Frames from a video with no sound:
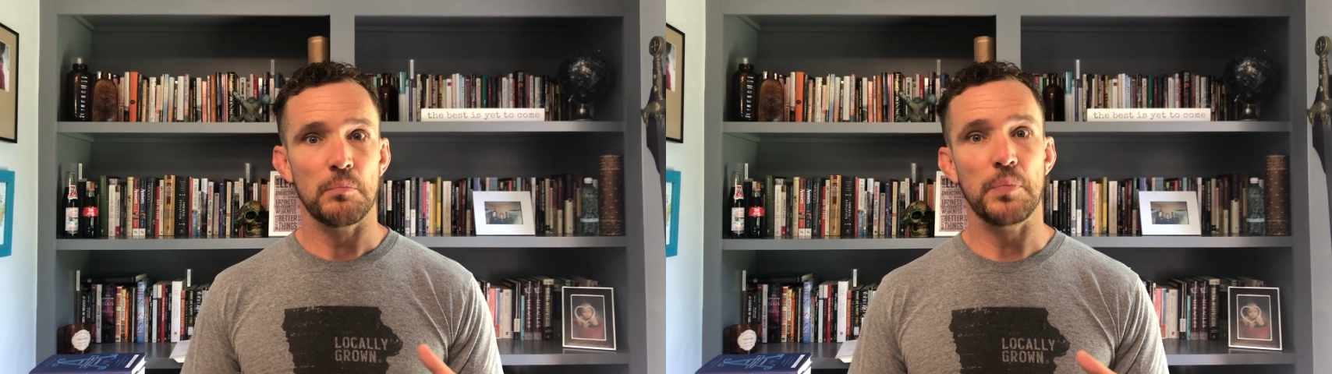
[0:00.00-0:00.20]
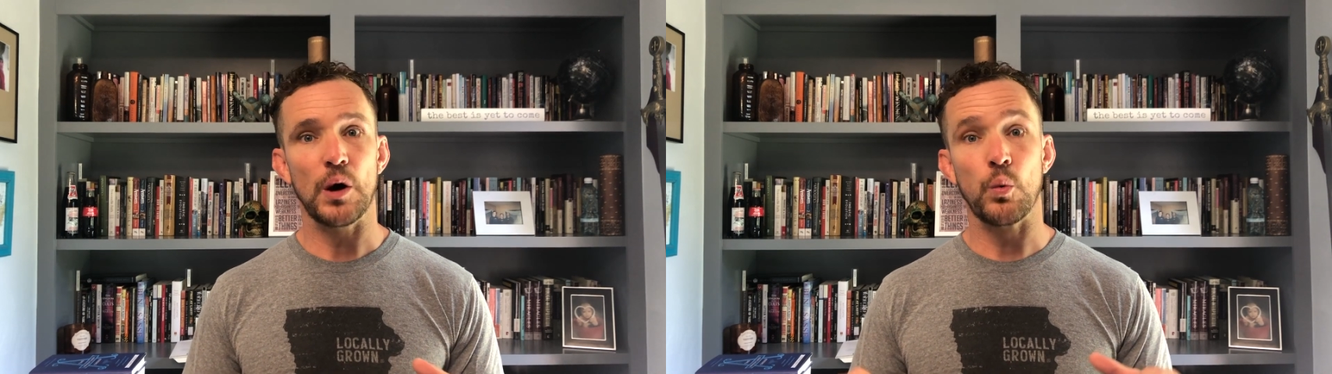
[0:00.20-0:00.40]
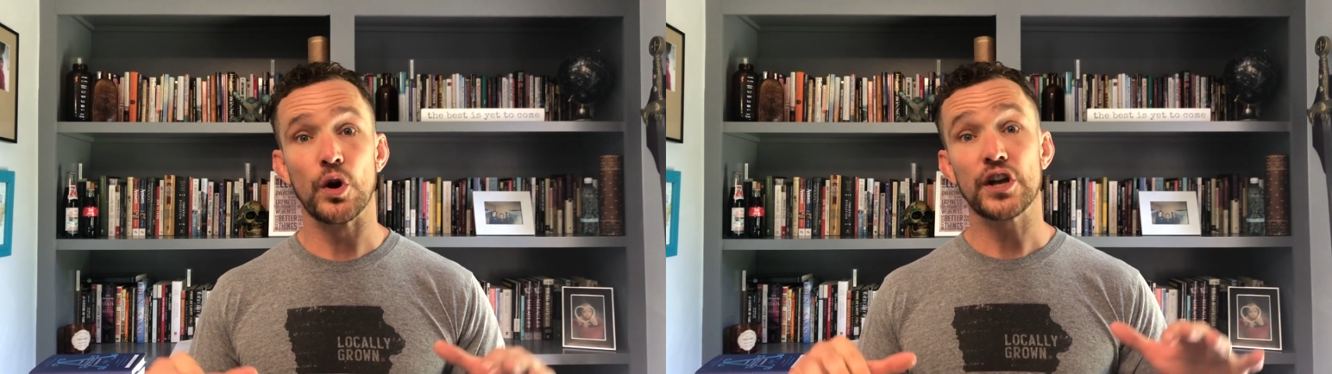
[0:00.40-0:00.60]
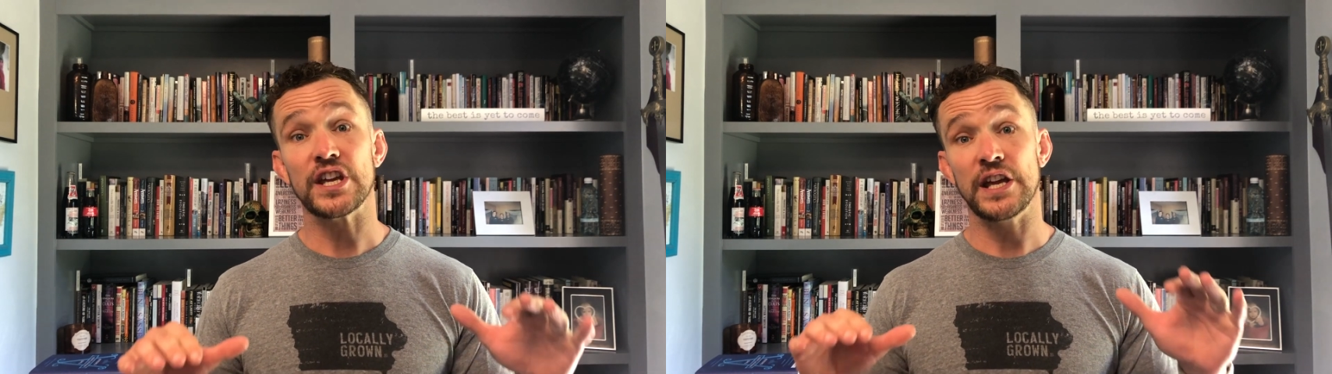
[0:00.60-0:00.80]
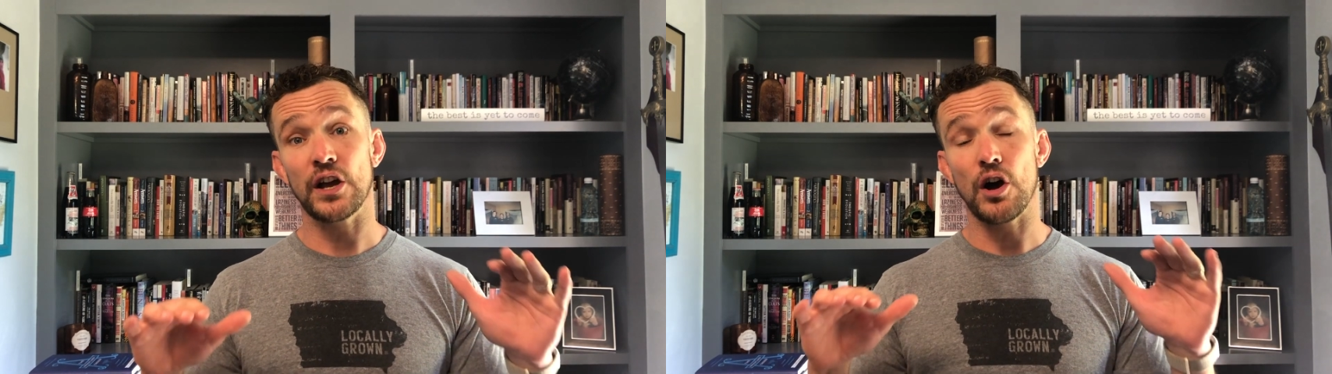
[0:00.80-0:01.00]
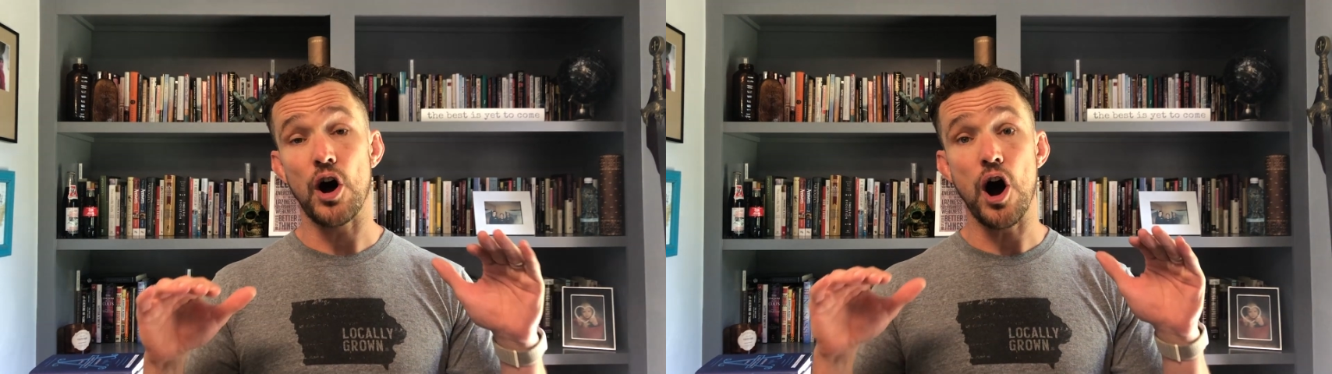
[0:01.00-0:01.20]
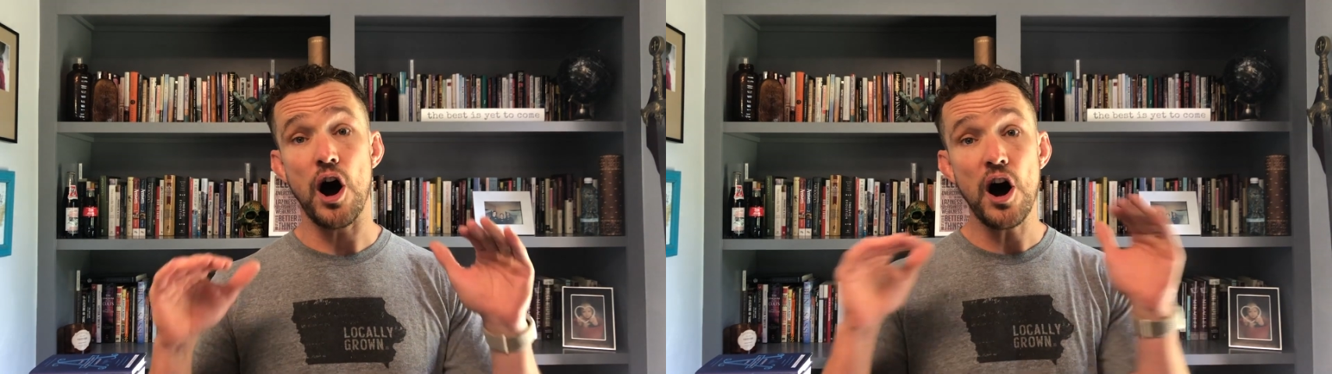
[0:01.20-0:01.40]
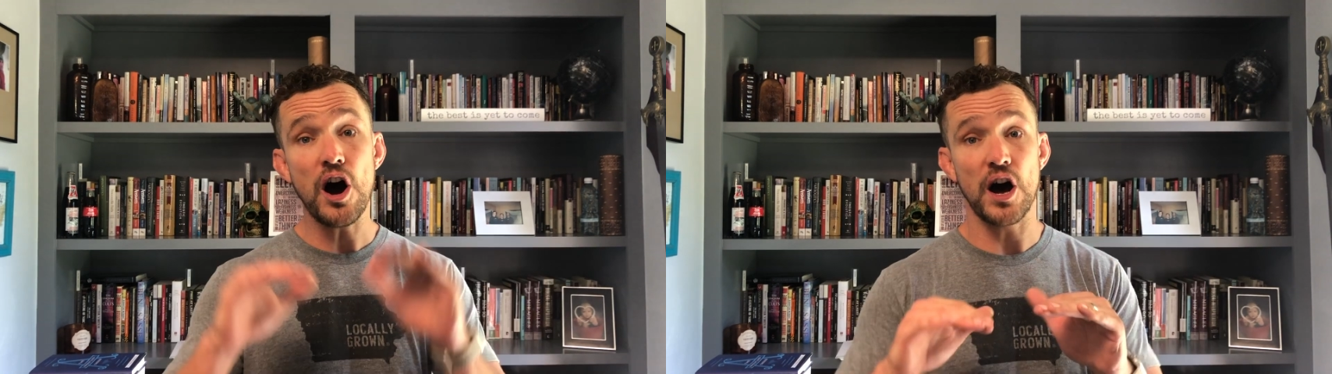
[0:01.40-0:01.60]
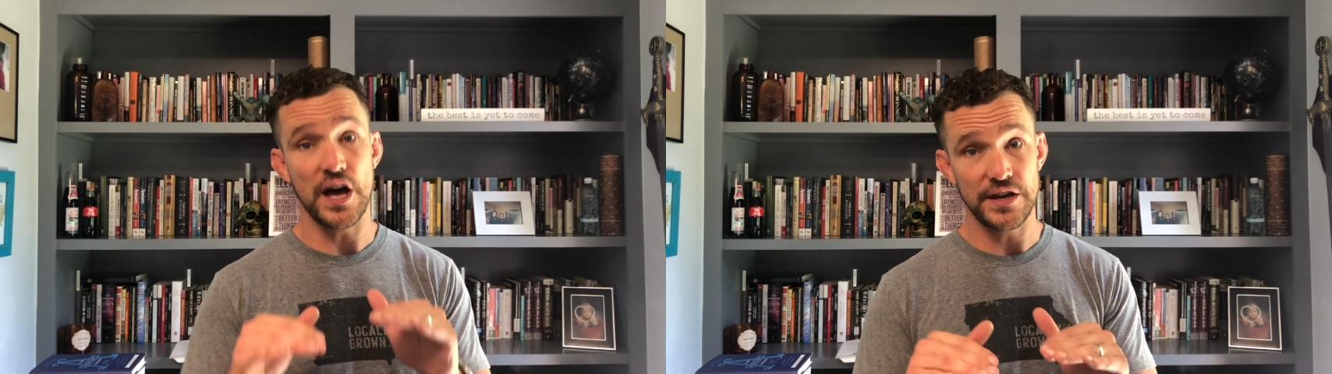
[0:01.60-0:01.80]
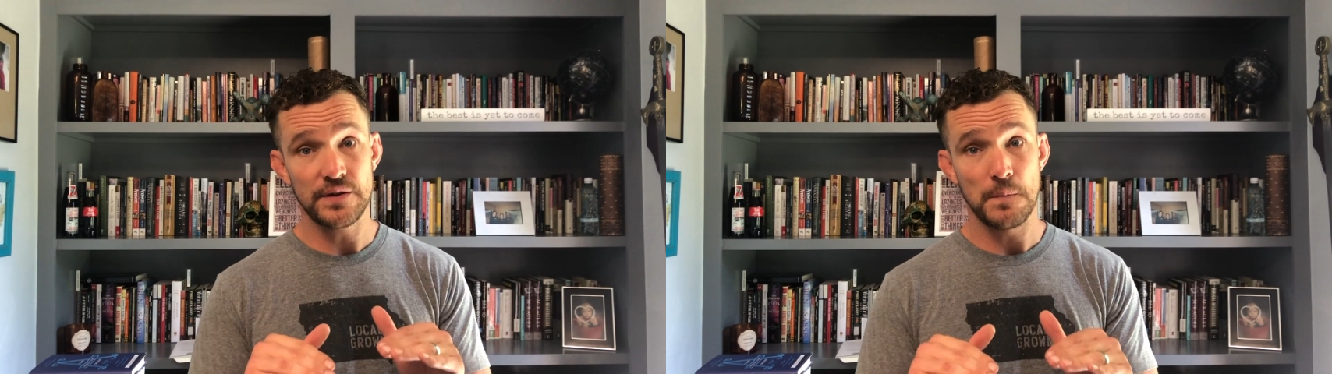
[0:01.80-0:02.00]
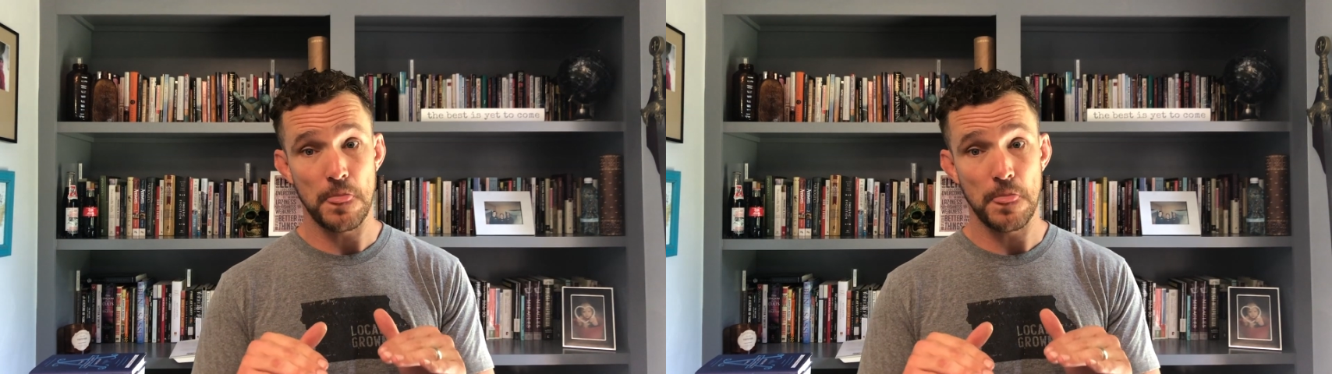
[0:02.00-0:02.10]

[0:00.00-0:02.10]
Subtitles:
But working on